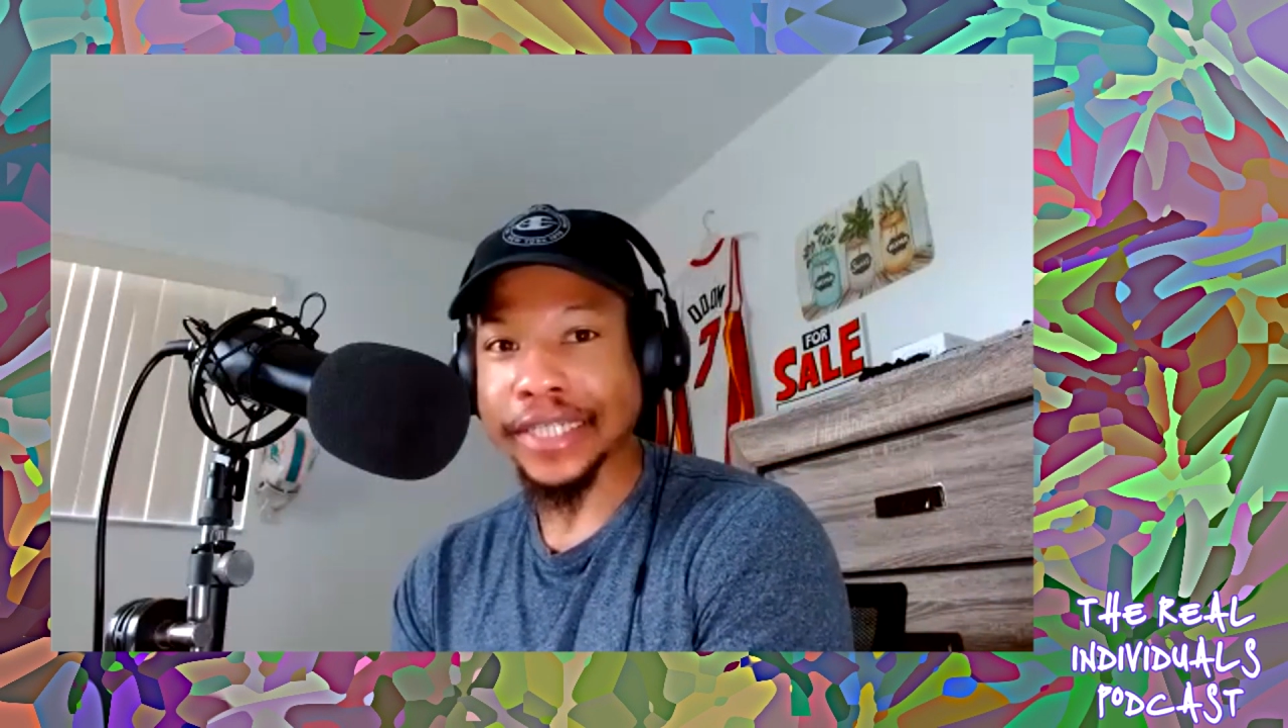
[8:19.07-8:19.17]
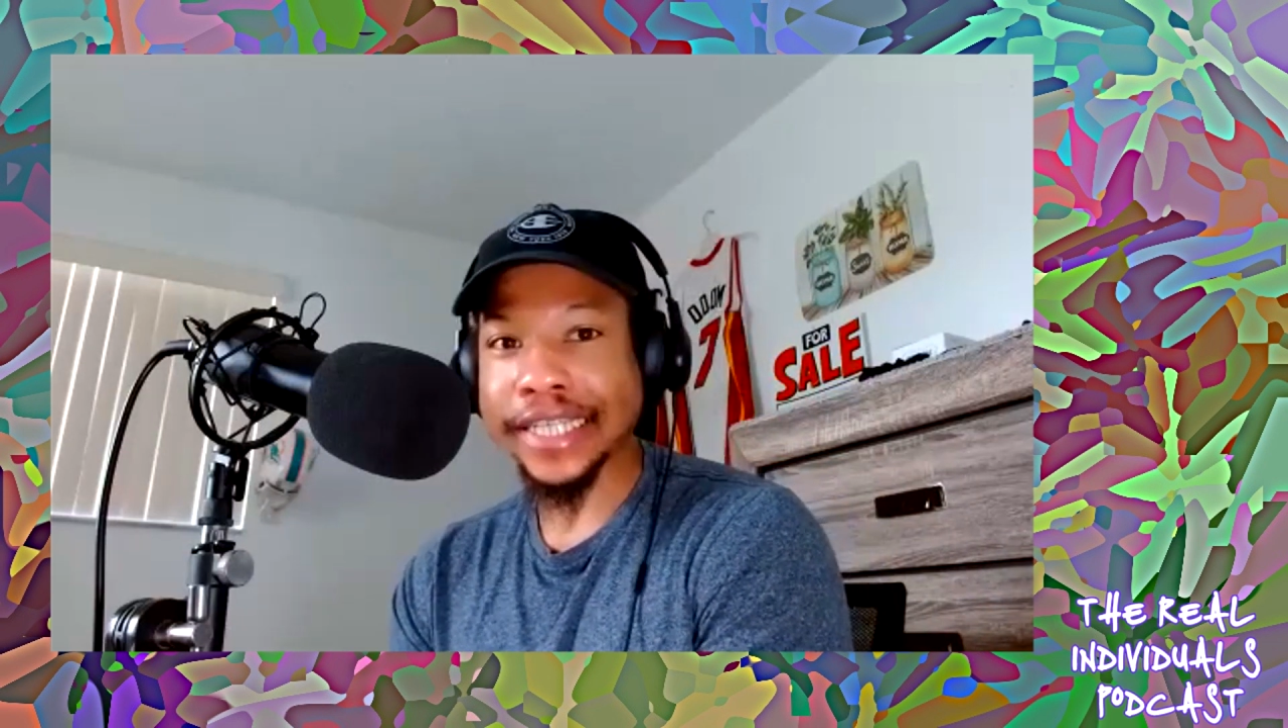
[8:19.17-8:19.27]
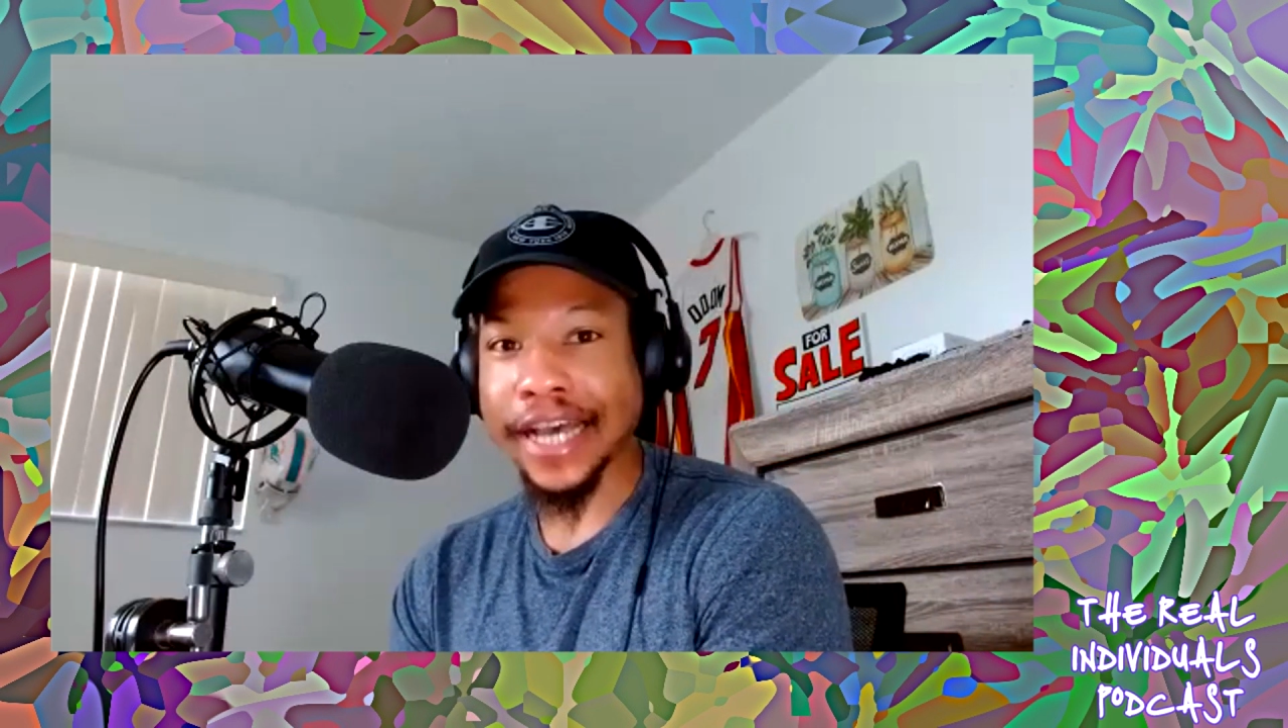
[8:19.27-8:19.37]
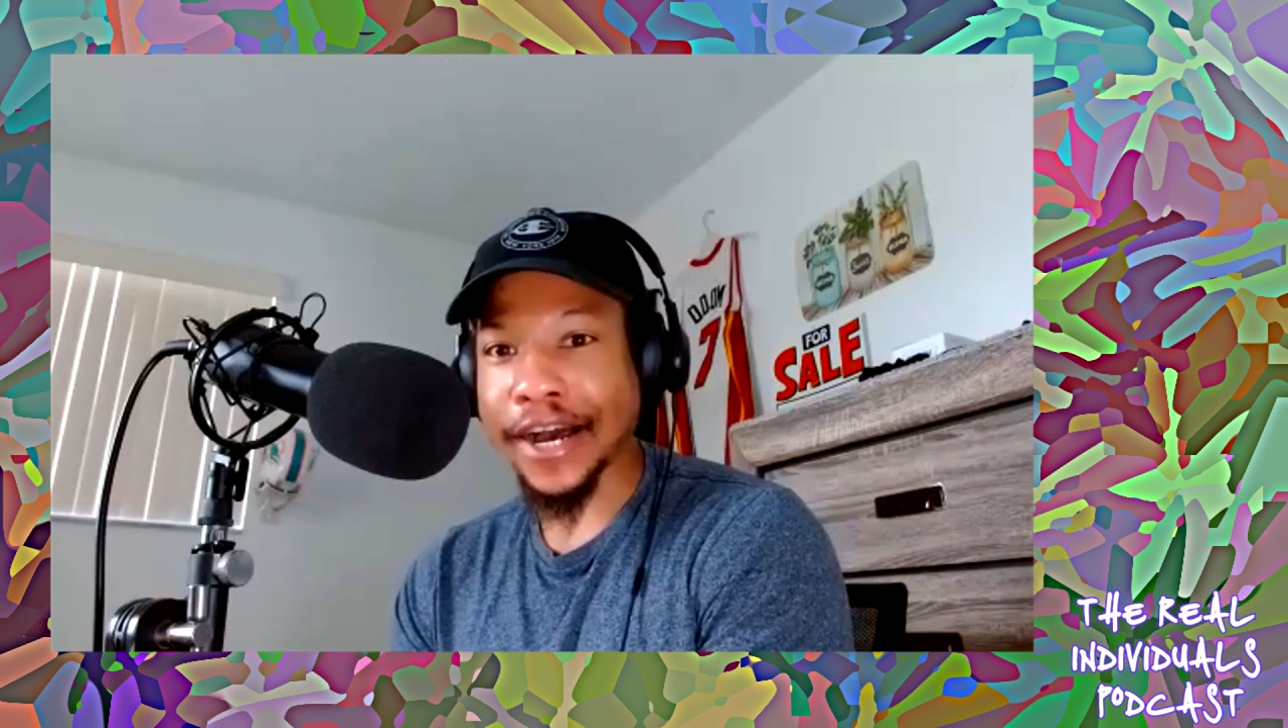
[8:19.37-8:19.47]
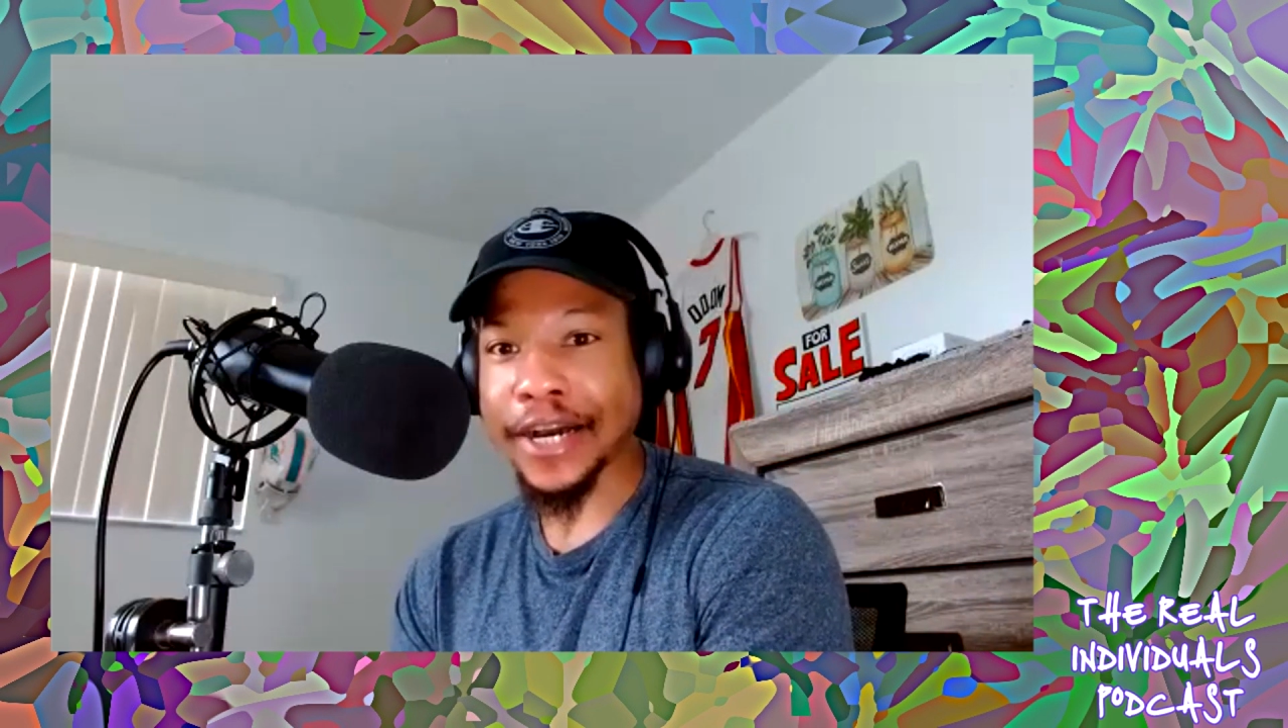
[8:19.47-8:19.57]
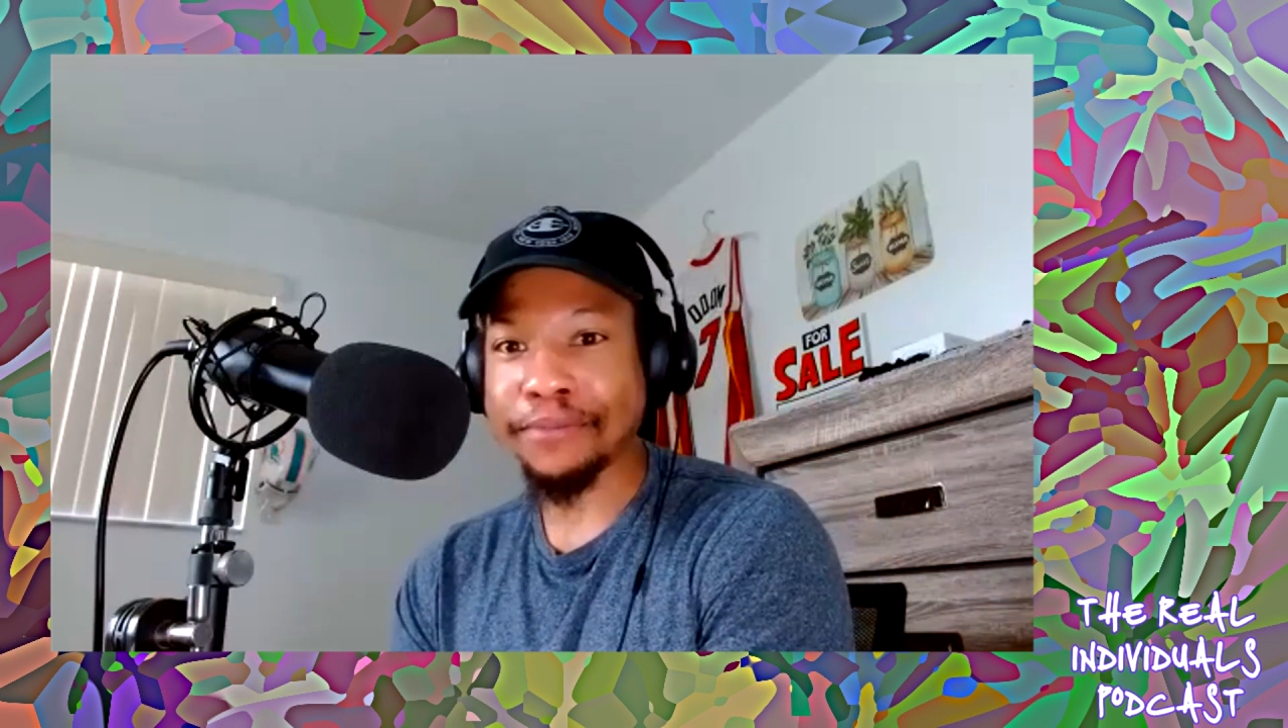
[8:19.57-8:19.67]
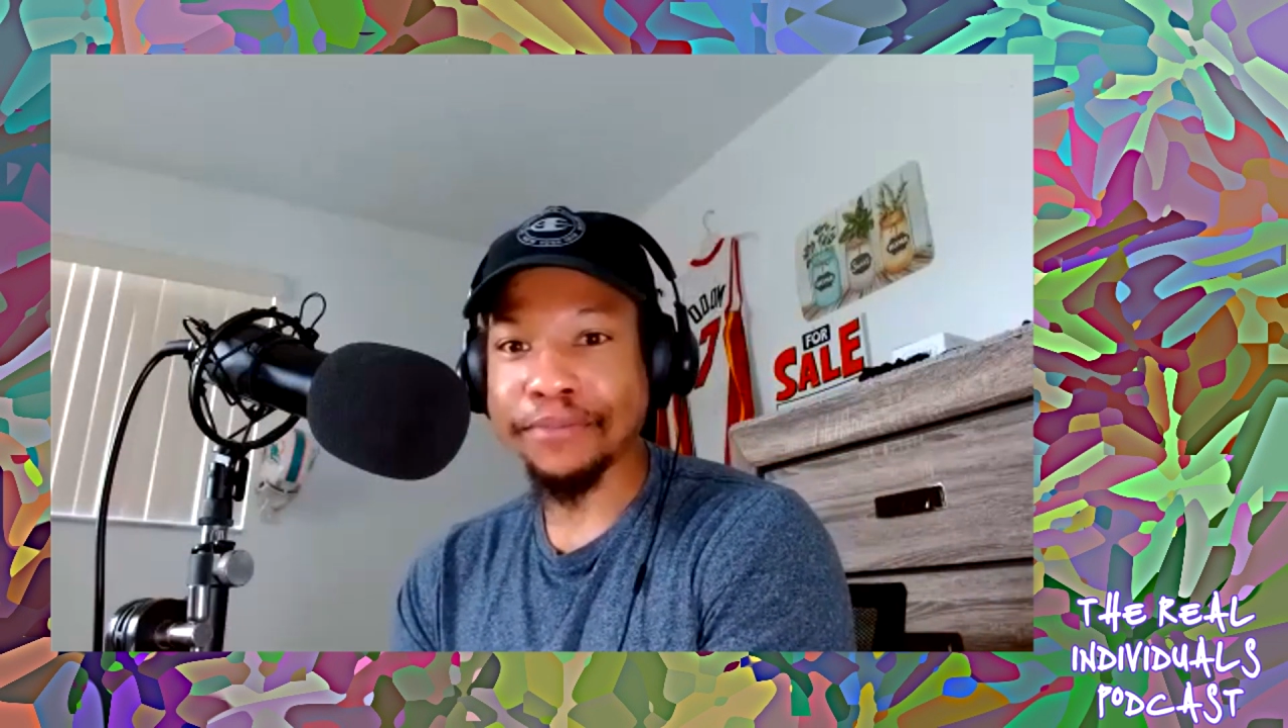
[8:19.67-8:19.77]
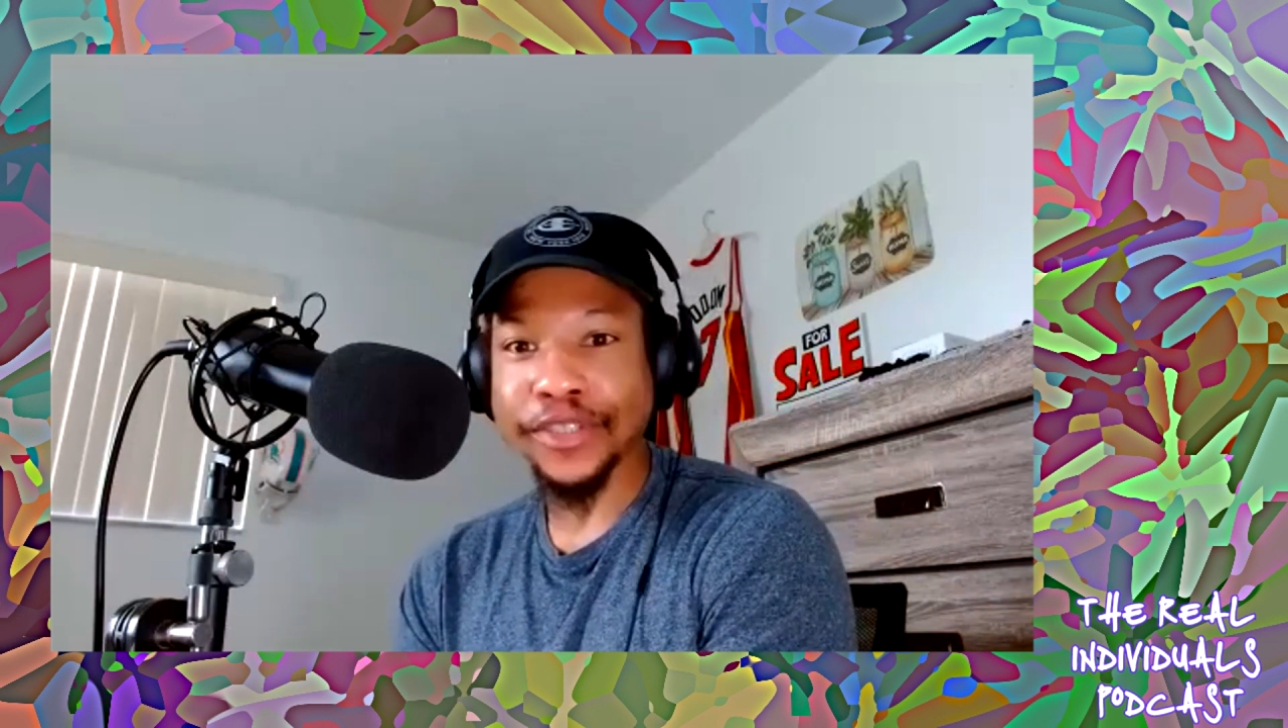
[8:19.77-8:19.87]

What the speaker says: time,